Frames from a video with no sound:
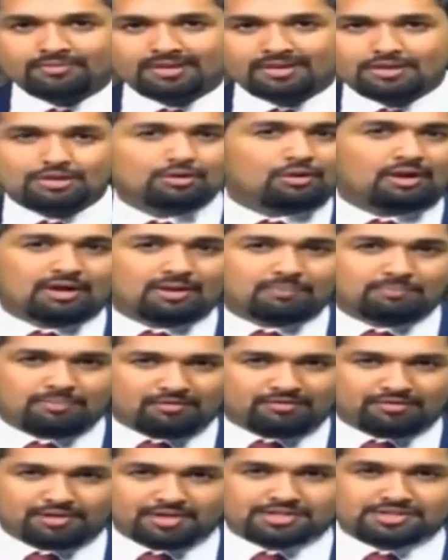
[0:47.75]
You are a
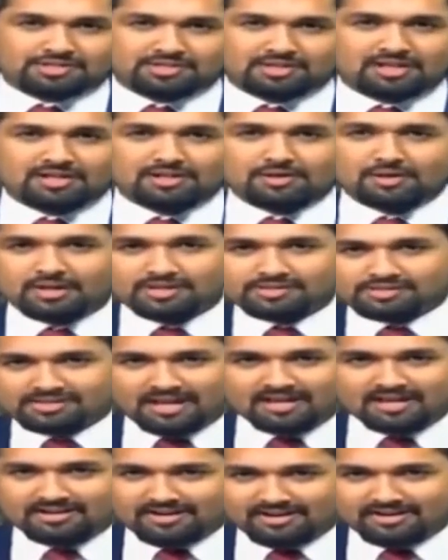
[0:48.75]
professional, you are a
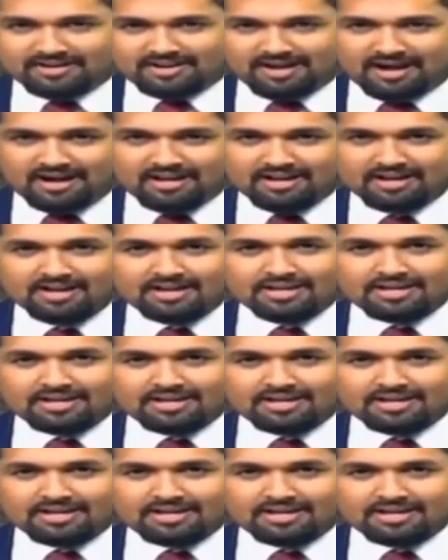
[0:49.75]
salaried guy,